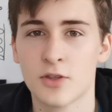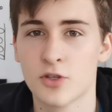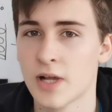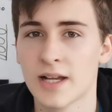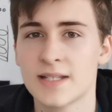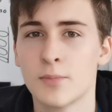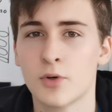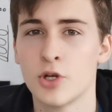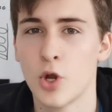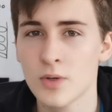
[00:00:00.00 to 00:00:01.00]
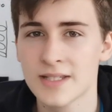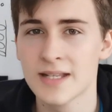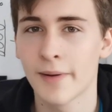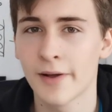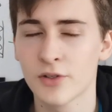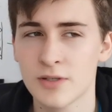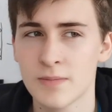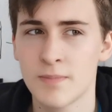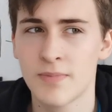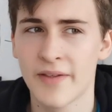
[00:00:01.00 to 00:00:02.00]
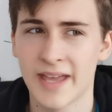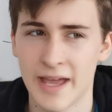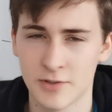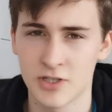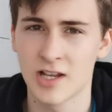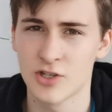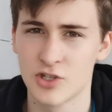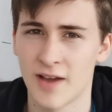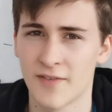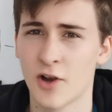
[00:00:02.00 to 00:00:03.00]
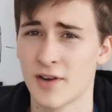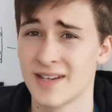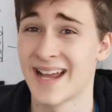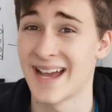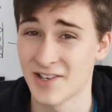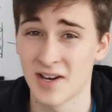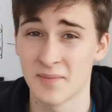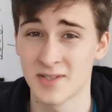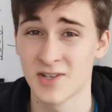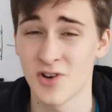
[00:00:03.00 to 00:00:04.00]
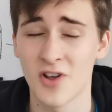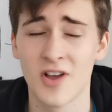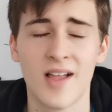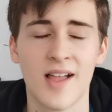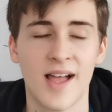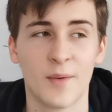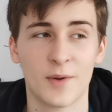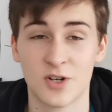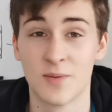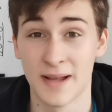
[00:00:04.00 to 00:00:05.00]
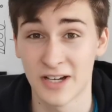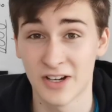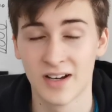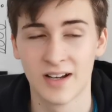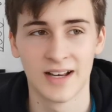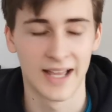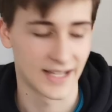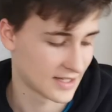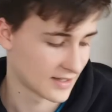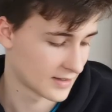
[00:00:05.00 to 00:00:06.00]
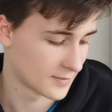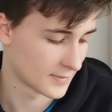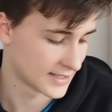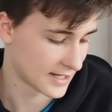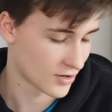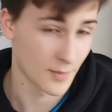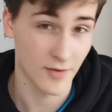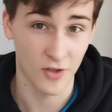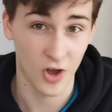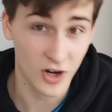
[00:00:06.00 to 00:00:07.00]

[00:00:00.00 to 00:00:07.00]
There's actually more notes in biology than chemistry, because you have a lot of diagrams to draw, which are bigger, like my diagram of the